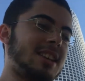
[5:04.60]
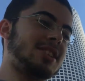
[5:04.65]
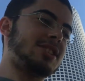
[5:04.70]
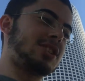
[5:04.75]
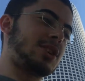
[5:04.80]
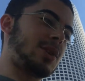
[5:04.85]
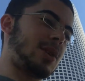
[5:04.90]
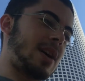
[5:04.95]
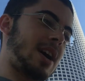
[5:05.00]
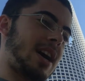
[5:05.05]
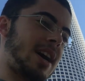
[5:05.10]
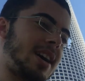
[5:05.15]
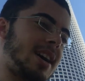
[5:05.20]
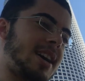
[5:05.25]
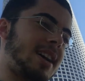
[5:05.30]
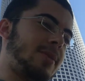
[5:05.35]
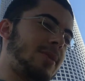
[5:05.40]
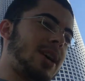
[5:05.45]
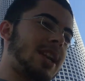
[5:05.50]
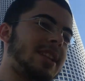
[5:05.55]
So,
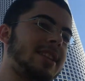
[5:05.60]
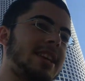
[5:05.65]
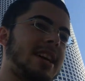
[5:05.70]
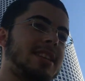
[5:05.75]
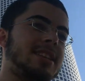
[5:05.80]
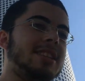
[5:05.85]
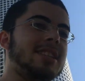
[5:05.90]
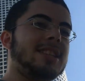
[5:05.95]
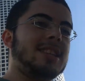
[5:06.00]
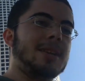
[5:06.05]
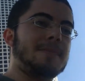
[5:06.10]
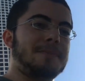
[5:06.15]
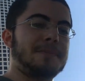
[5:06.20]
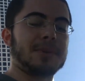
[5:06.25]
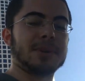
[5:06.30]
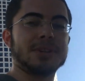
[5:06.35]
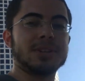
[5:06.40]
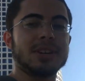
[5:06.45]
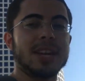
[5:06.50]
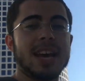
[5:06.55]
well, that's the tip
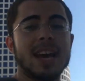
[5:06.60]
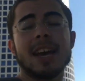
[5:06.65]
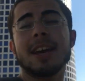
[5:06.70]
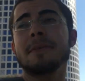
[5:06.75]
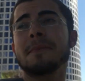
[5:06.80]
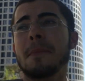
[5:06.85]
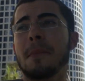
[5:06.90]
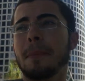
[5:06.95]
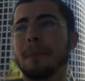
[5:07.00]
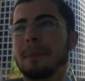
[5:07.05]
for today.